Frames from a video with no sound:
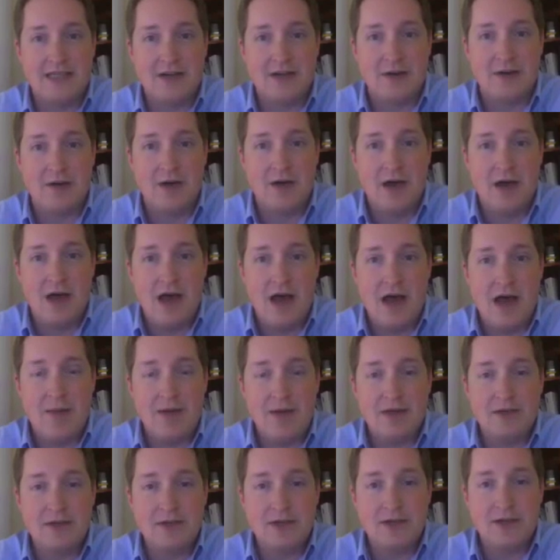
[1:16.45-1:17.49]
So
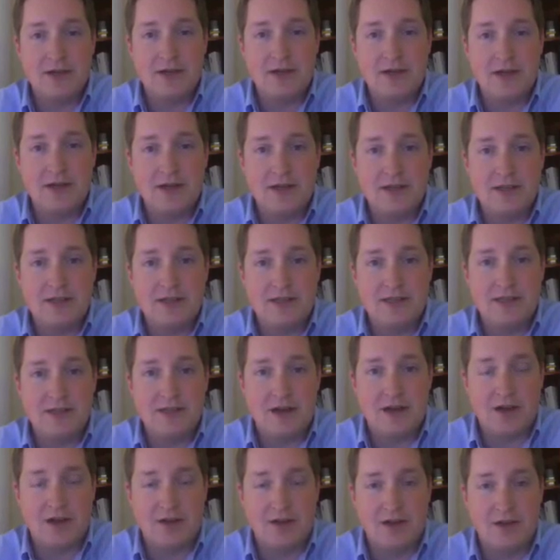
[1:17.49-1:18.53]
I'm actually going to
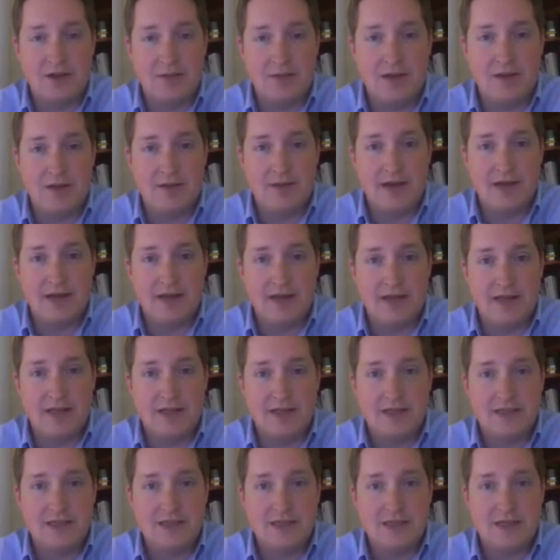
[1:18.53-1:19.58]
talk a little bit about
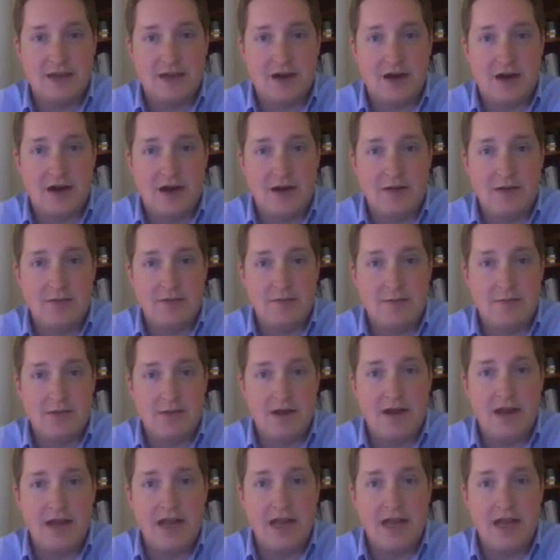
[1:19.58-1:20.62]
this on
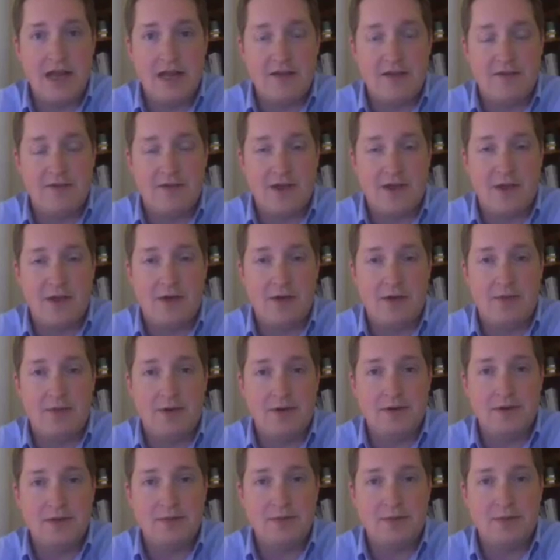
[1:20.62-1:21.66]
Monday in a follow-up
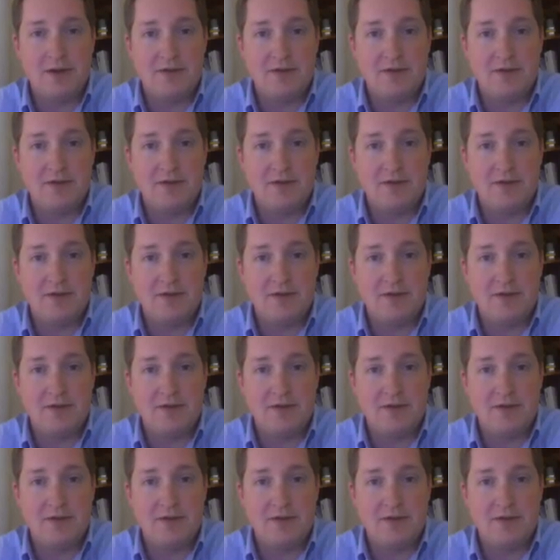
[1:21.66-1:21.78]
post.